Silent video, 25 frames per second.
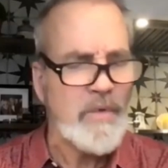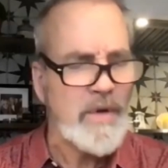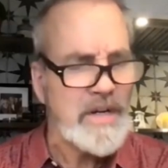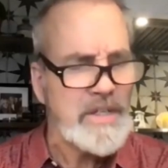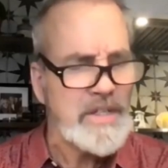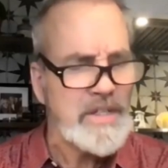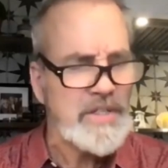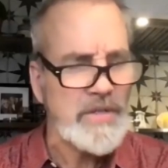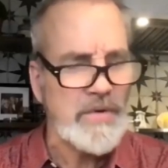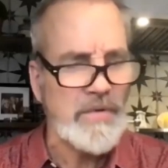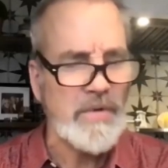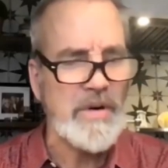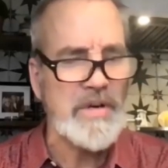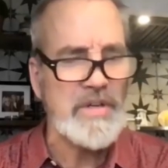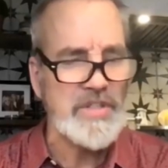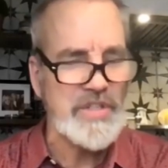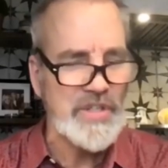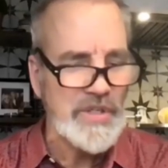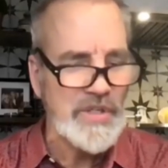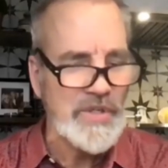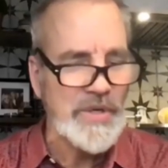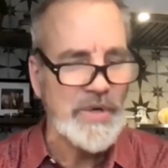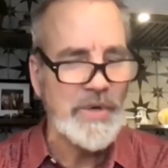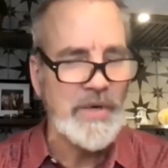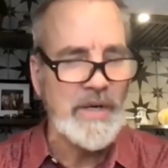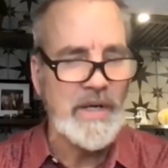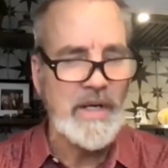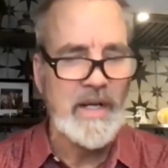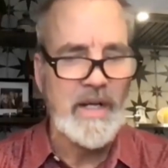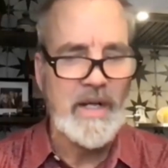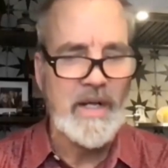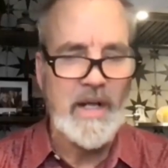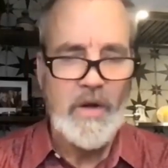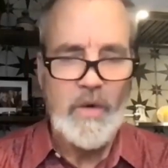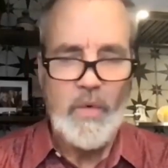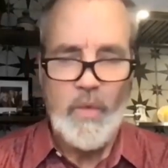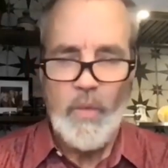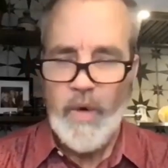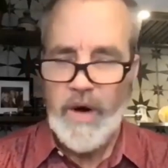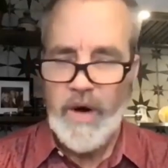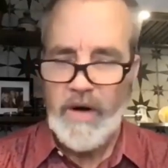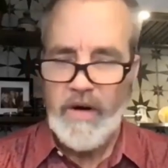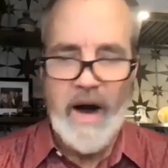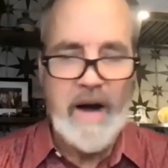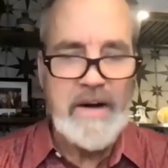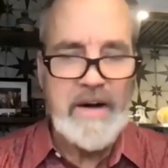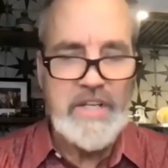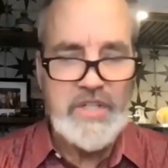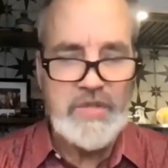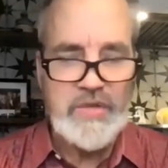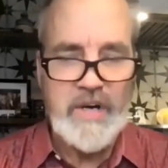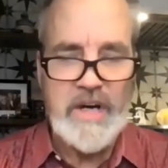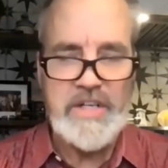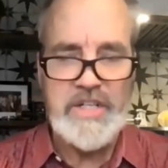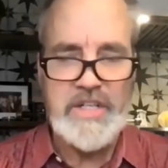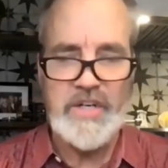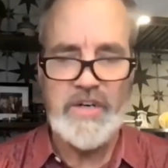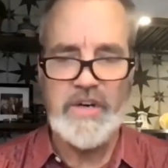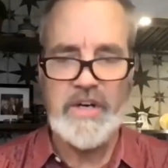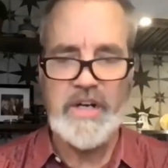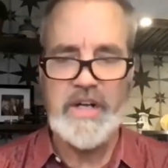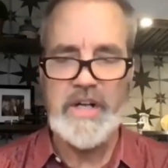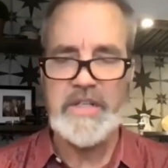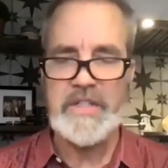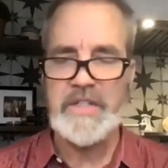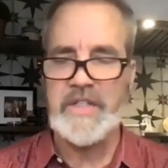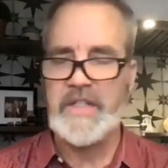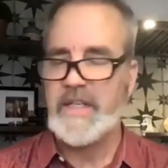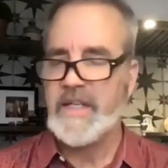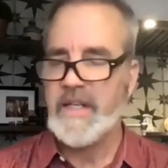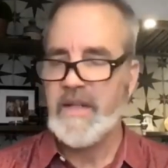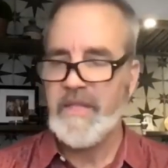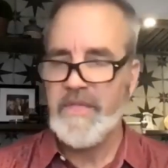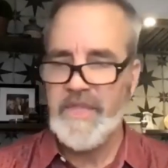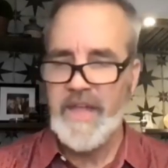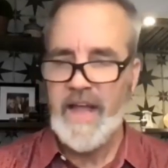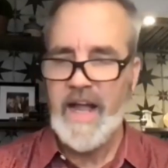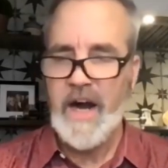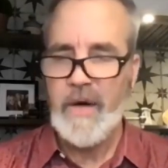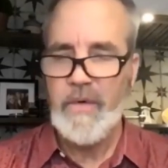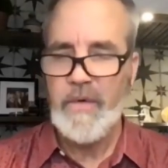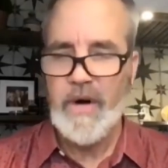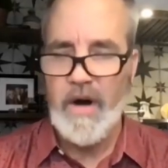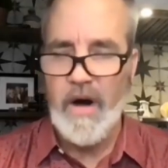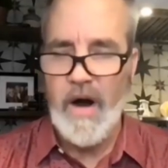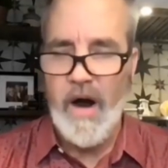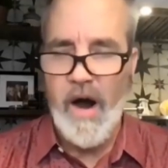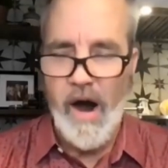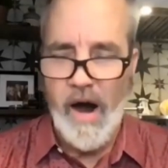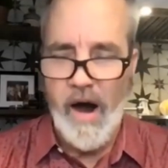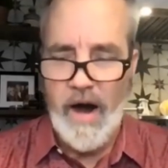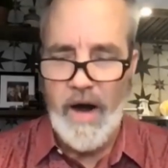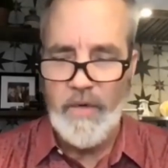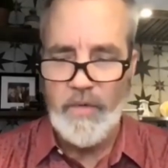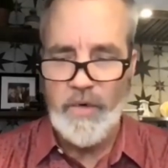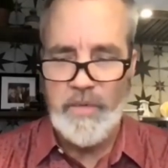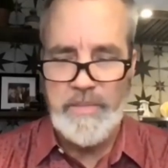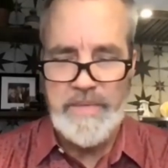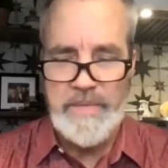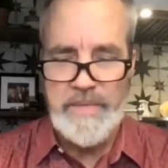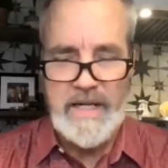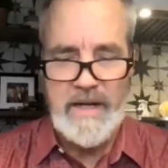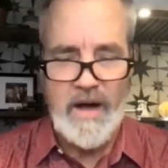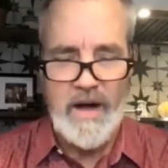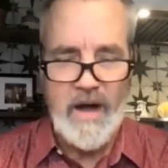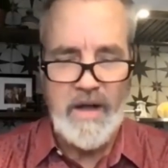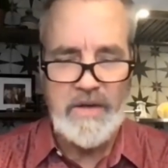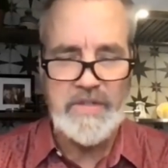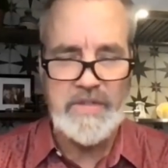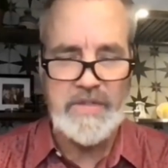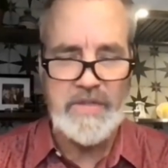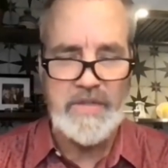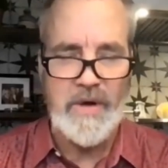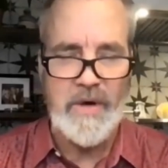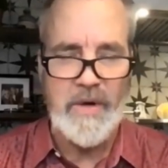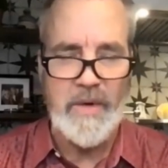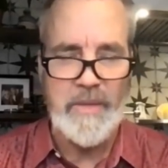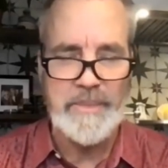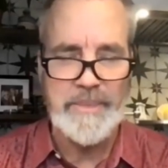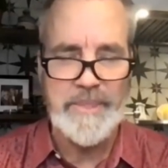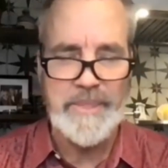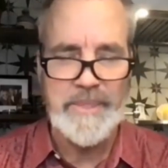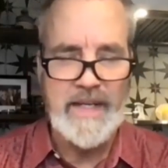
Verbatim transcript: rich towards you. Where our treasure is, there our heart will be also.